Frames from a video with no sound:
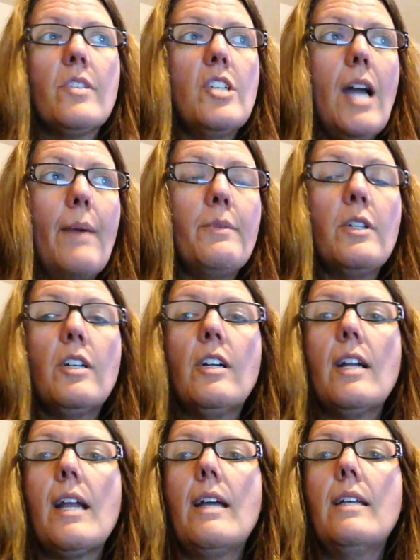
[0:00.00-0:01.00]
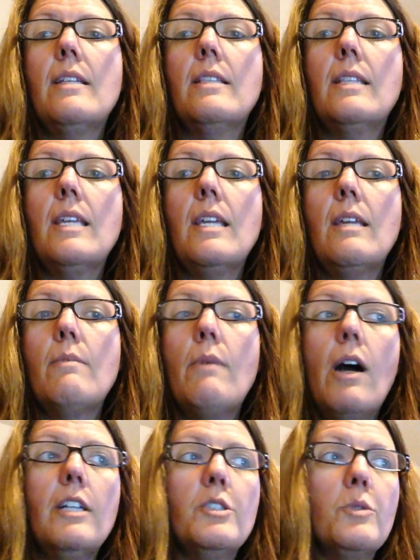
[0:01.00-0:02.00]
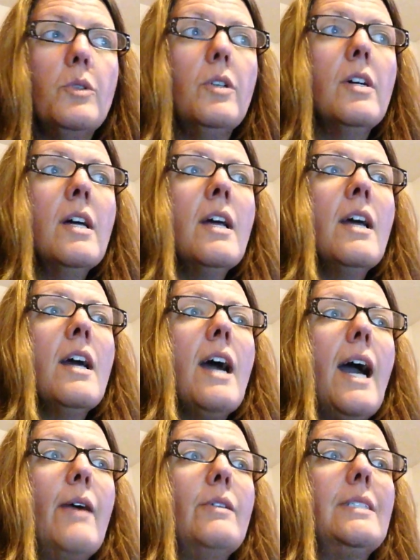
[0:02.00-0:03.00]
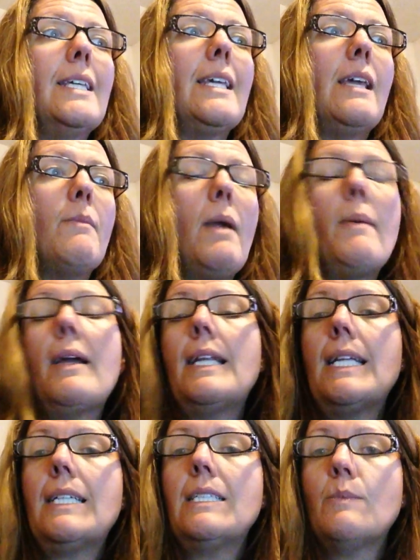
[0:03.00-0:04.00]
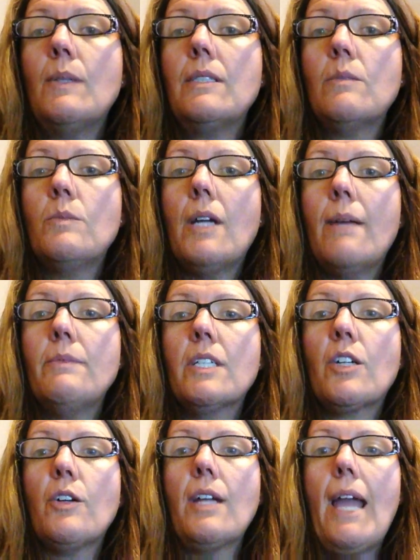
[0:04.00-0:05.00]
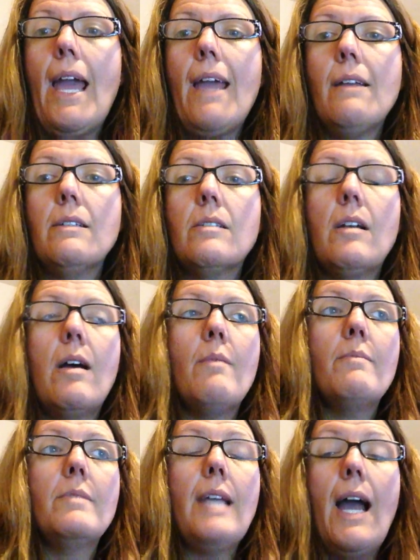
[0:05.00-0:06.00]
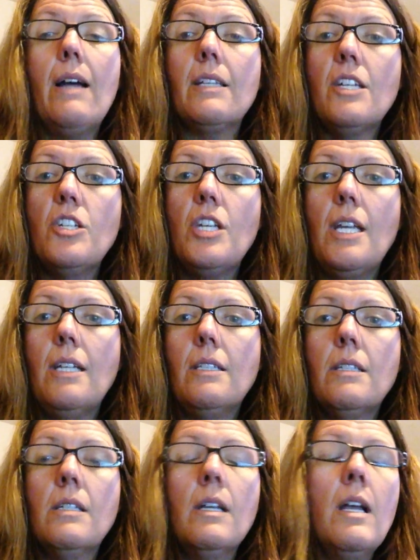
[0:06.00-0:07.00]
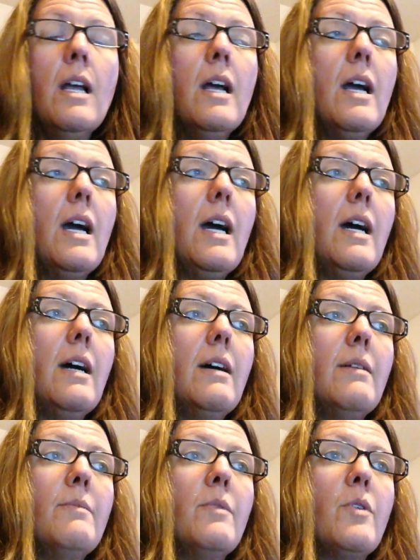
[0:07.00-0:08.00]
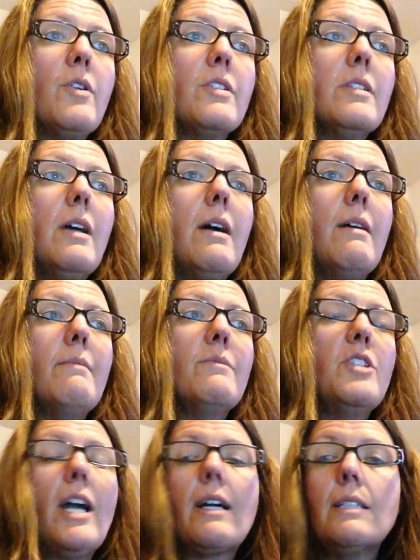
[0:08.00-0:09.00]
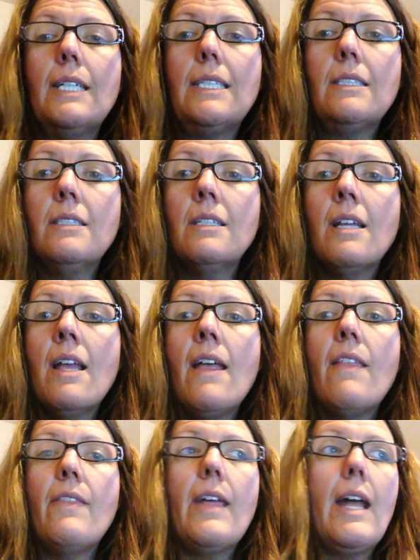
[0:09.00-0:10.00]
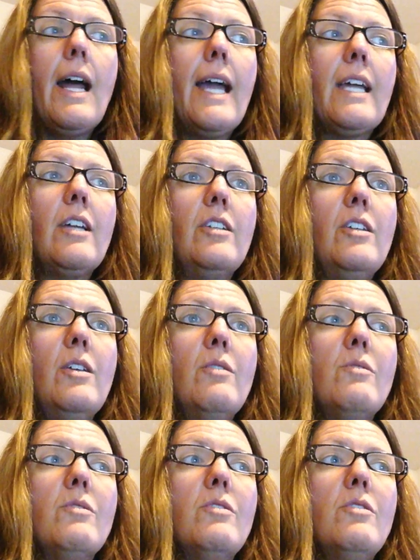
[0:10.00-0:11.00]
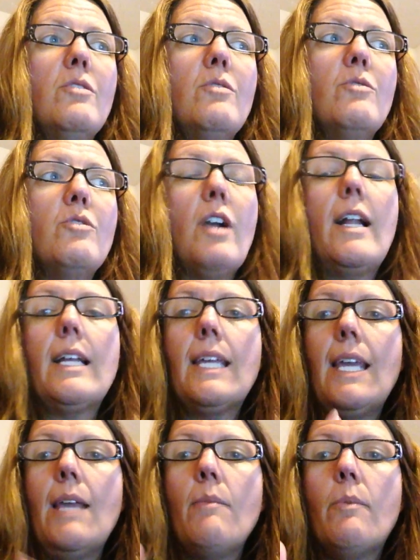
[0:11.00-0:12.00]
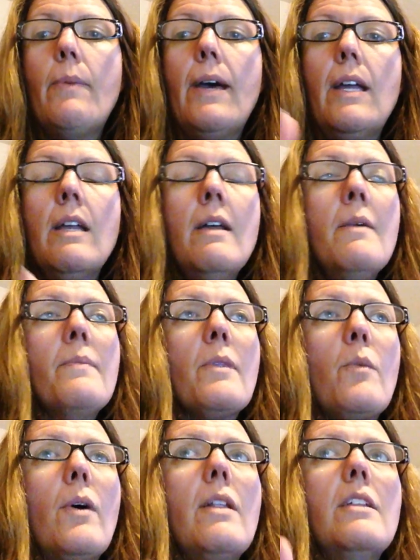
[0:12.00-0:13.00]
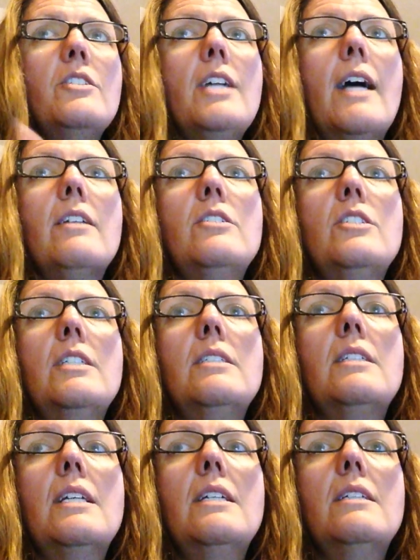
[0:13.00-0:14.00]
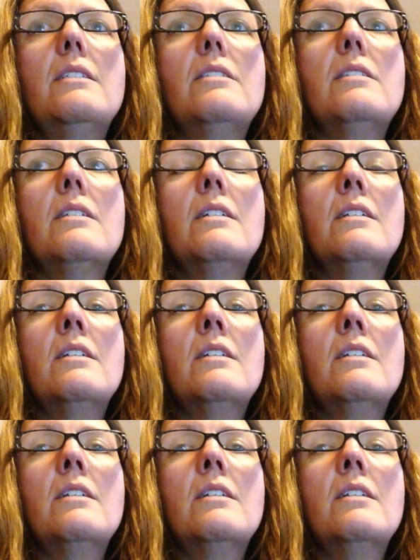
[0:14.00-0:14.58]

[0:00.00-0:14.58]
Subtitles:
chapter and the module, I was thinking maybe I needed to spend some time to create some tally sheets or some checklists that I could use to try to keep. But one of the challenges is